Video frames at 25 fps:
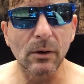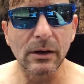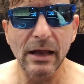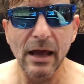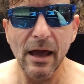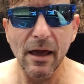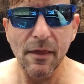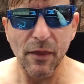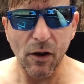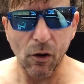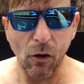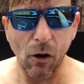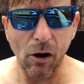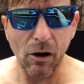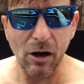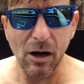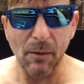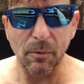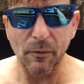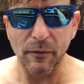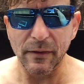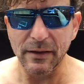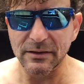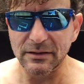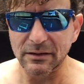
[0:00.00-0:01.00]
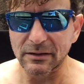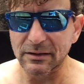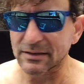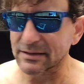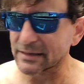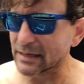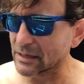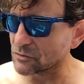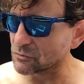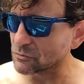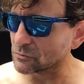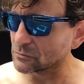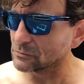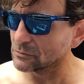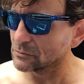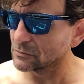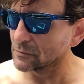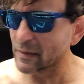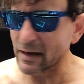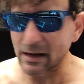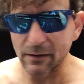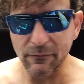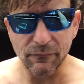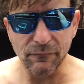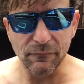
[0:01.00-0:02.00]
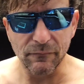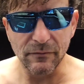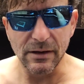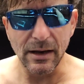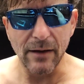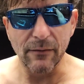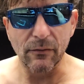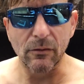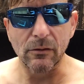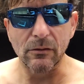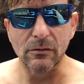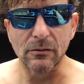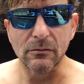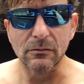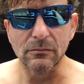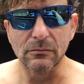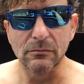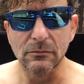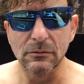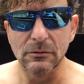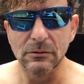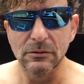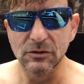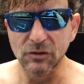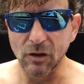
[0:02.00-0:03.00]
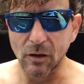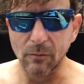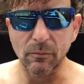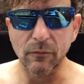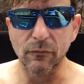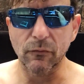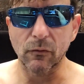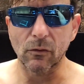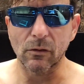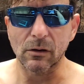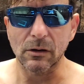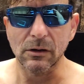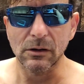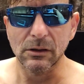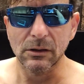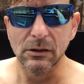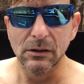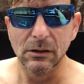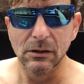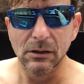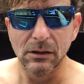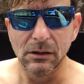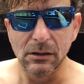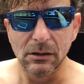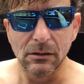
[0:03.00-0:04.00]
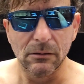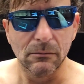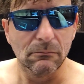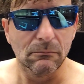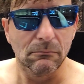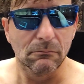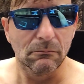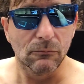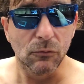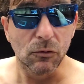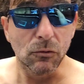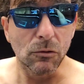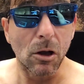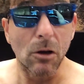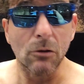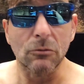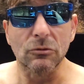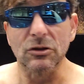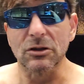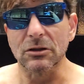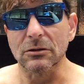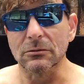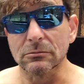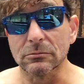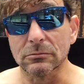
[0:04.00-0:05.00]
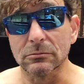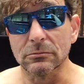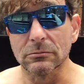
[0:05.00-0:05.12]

you know what? There are a couple things on the schedule that I've never done before. Who knows?